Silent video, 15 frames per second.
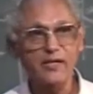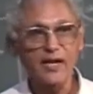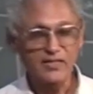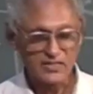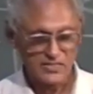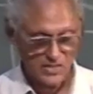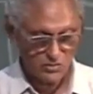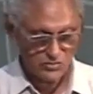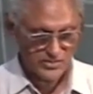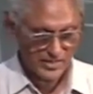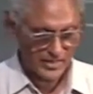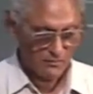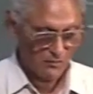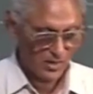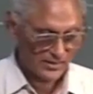let us now
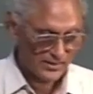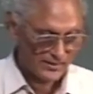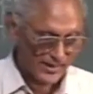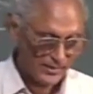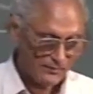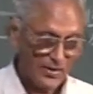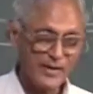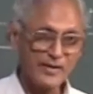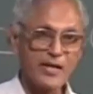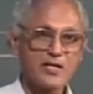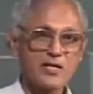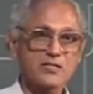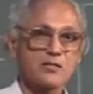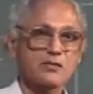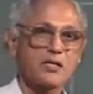see what are the
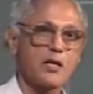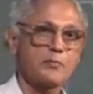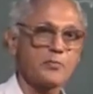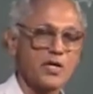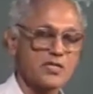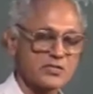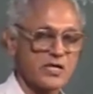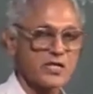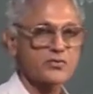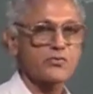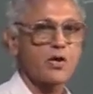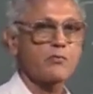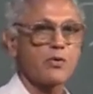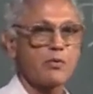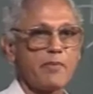advantages of the Laplace
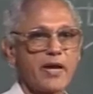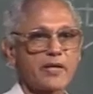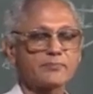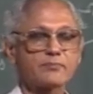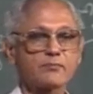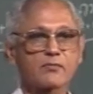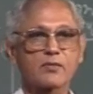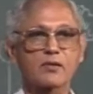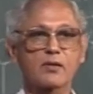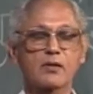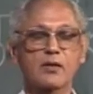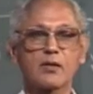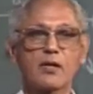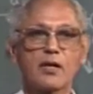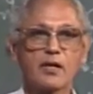transform domain
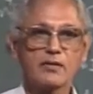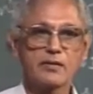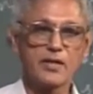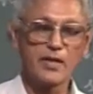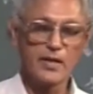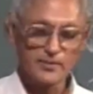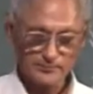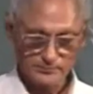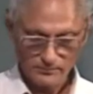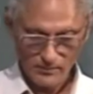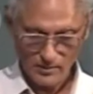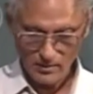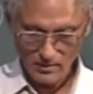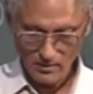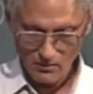in the
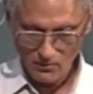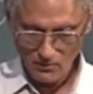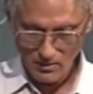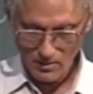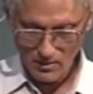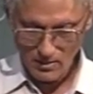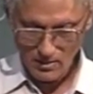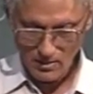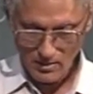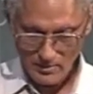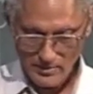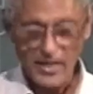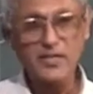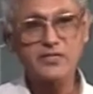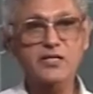
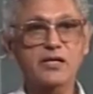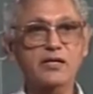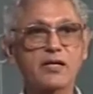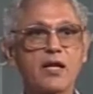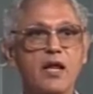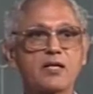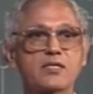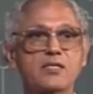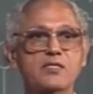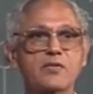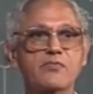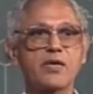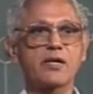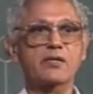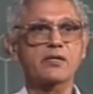transient analysis of
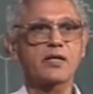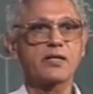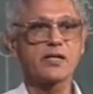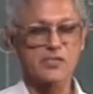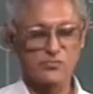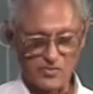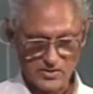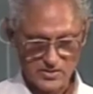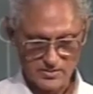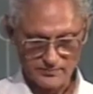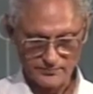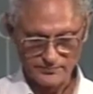electrical networks.